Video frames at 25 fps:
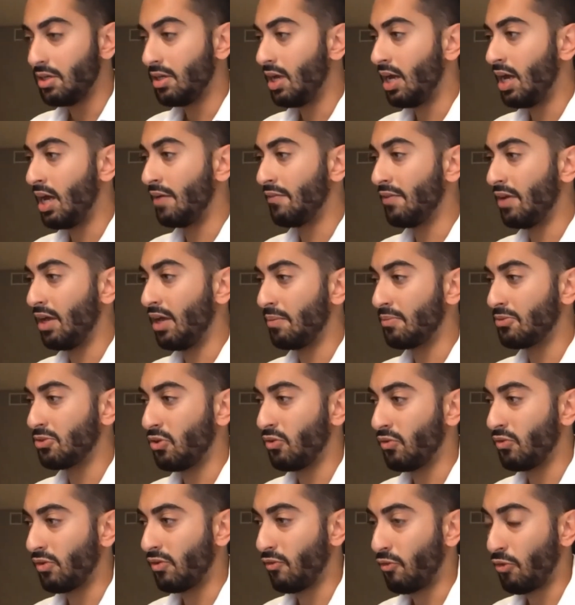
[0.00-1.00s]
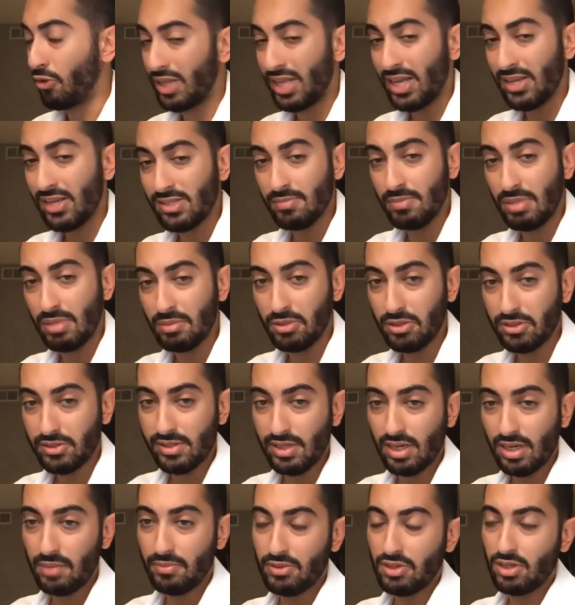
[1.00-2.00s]
I've helped over 4,000 people
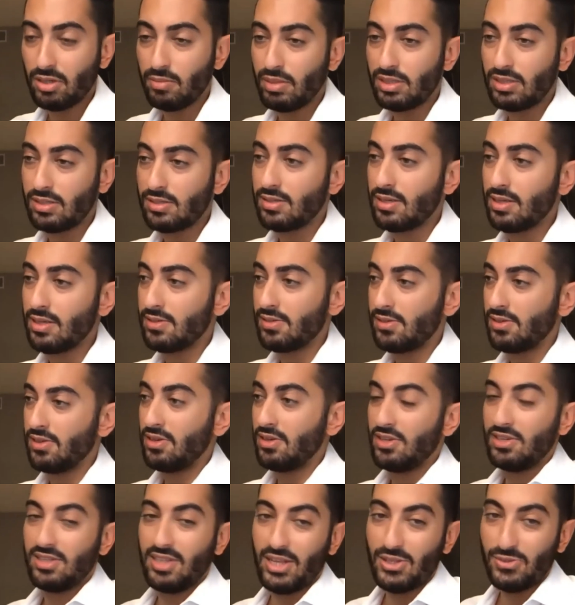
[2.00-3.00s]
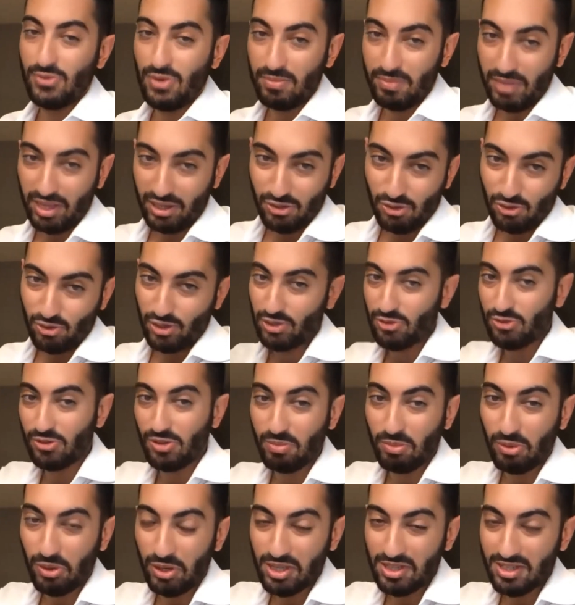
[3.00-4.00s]
set up their businesses. That's why I'm like straight to the
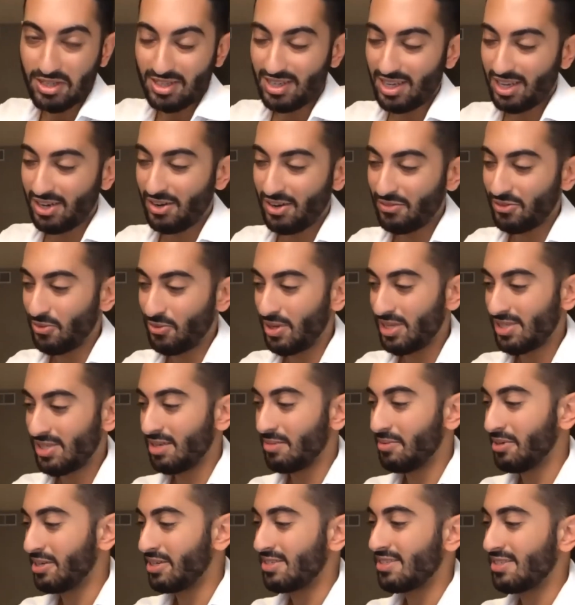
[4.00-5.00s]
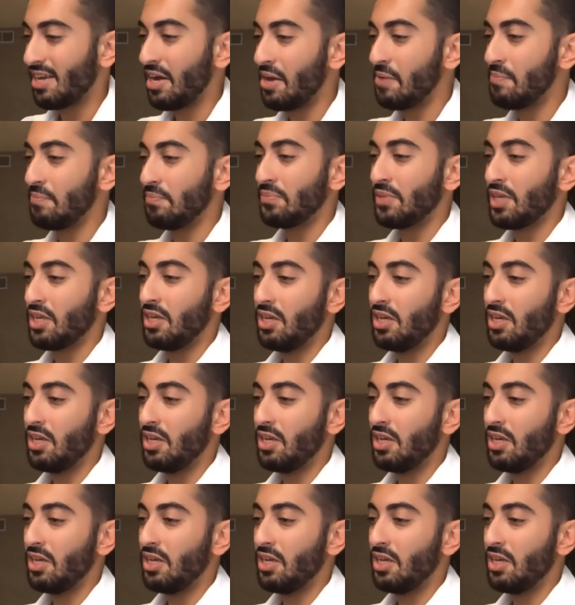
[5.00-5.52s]
point. I don't have to waste anybody's time.